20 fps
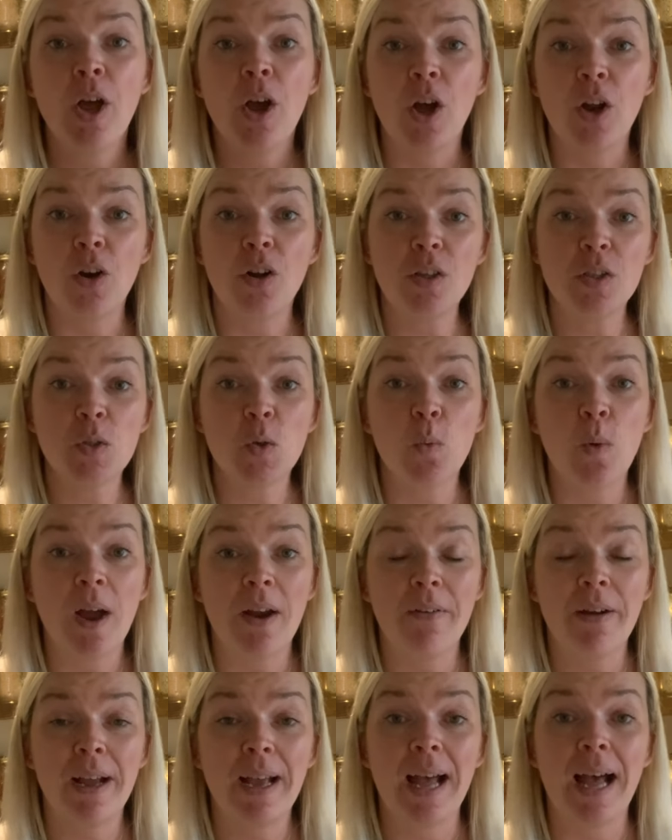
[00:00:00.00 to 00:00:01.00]
And also
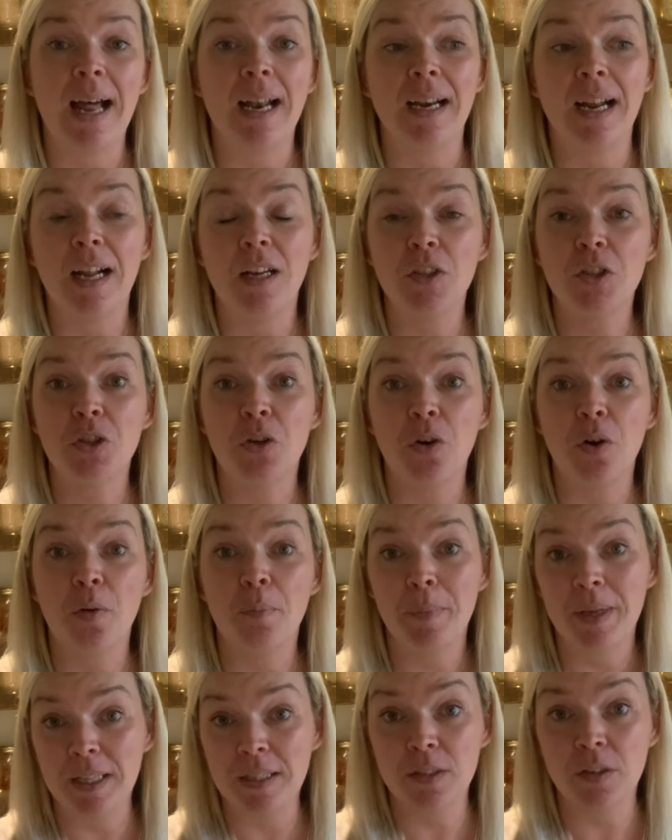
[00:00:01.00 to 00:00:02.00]
where I can, I'll show
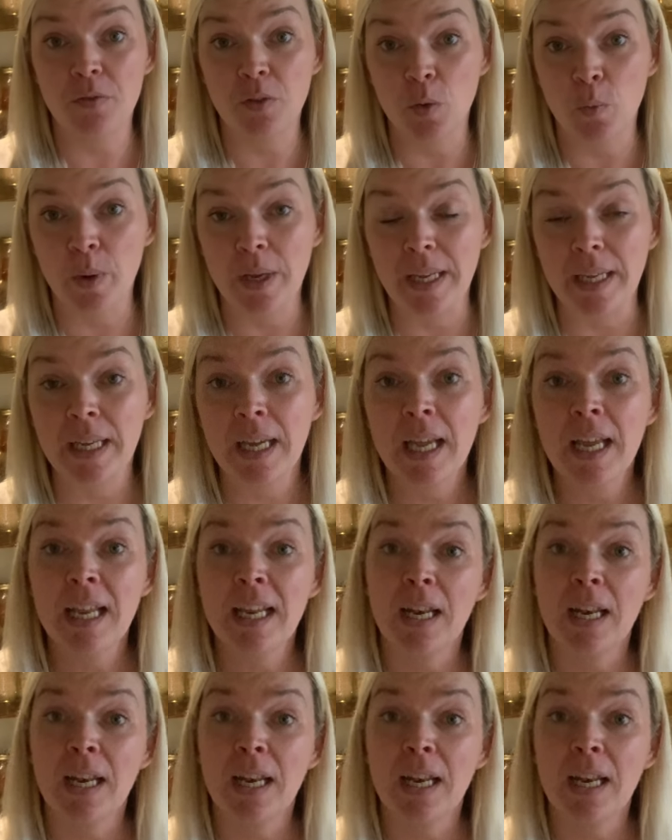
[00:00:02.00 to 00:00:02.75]
meals of the week.